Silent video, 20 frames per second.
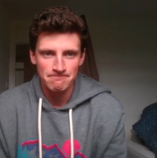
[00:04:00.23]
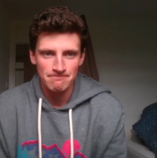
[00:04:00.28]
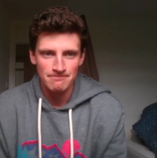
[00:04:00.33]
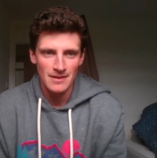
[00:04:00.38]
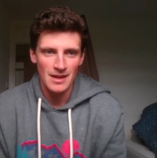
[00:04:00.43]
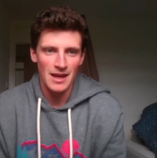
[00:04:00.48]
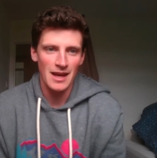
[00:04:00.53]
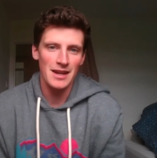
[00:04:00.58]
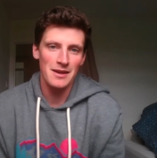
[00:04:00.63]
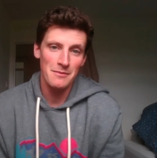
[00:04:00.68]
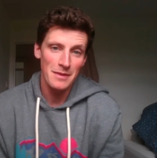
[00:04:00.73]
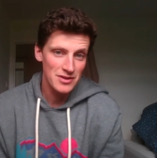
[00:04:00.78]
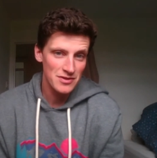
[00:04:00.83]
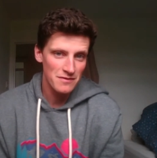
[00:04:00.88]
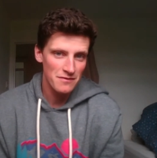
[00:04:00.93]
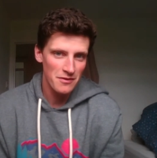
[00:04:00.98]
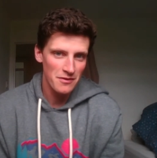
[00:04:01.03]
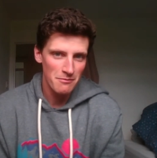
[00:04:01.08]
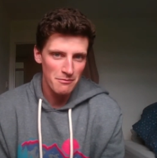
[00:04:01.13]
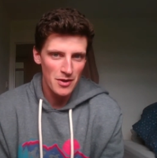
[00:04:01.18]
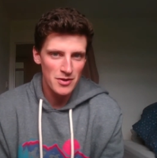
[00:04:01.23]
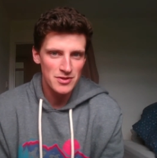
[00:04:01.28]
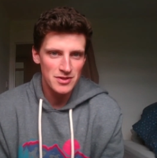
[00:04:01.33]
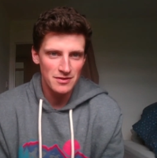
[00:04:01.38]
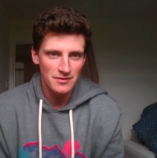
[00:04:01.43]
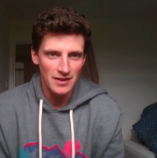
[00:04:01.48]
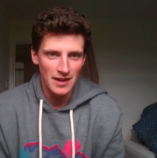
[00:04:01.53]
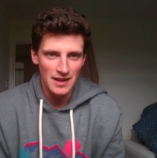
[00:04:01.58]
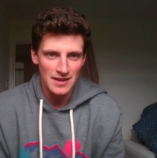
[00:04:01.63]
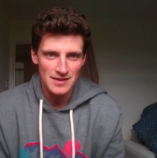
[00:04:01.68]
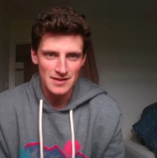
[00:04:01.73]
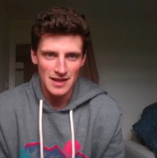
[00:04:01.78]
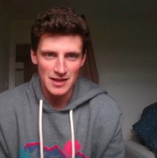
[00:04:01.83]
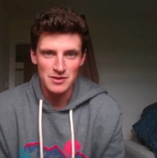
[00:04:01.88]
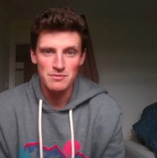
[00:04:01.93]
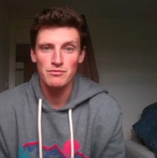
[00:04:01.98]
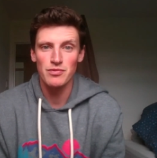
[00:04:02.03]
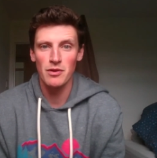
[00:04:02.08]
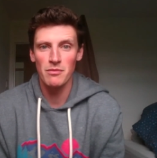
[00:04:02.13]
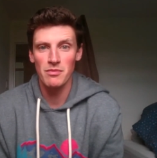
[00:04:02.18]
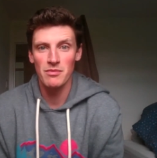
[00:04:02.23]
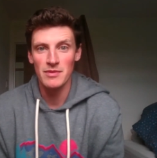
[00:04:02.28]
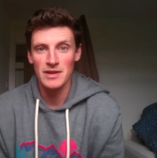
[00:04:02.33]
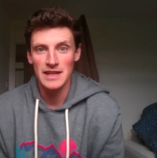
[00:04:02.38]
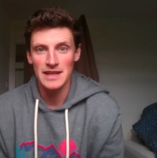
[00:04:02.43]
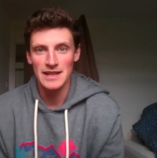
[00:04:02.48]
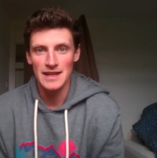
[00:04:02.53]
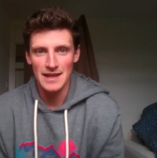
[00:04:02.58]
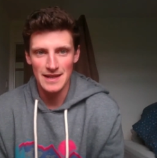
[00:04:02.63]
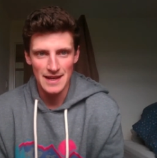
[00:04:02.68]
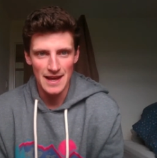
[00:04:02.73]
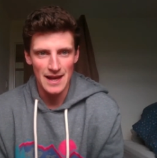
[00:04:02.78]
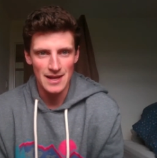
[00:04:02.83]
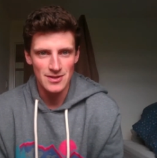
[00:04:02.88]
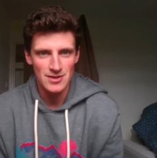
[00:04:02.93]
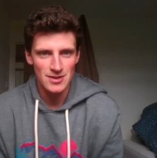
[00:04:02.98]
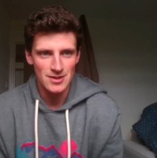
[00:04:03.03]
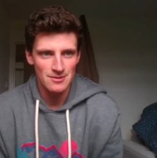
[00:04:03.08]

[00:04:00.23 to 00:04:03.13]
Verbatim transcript: And I imagine for most of us, that's probably a yes.